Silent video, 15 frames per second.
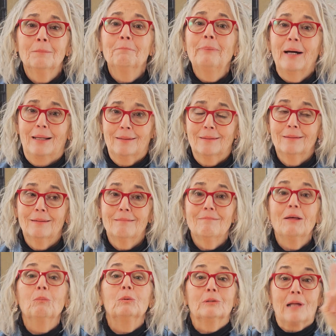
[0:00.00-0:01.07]
But
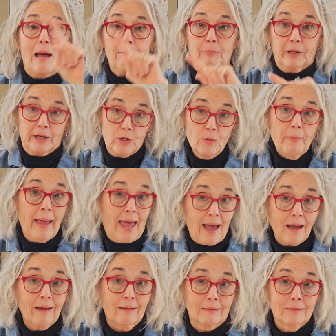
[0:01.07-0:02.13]
they will not bring you back,
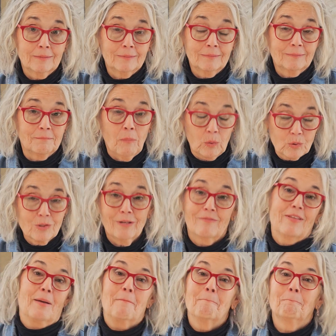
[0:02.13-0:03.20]
most of
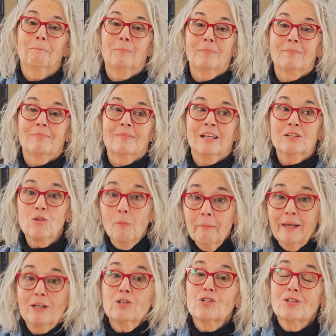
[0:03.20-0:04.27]
them. So
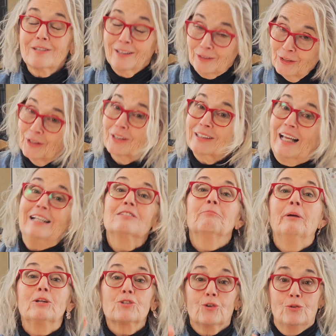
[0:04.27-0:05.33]
tell your clients,
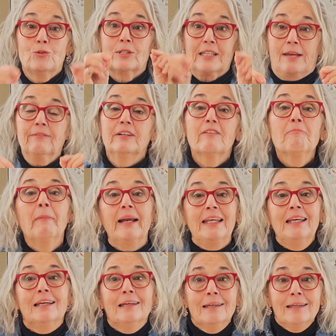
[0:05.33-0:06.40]
make sure you save enough
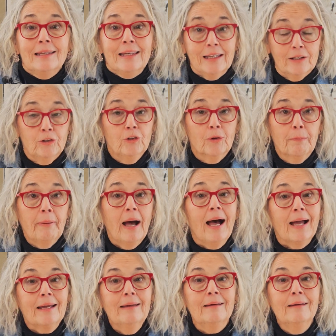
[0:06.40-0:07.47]
money in your
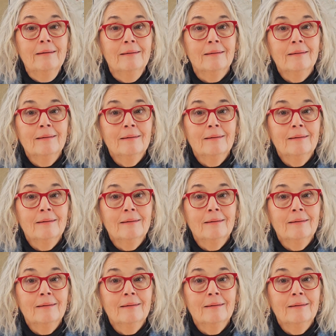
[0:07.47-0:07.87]
pocket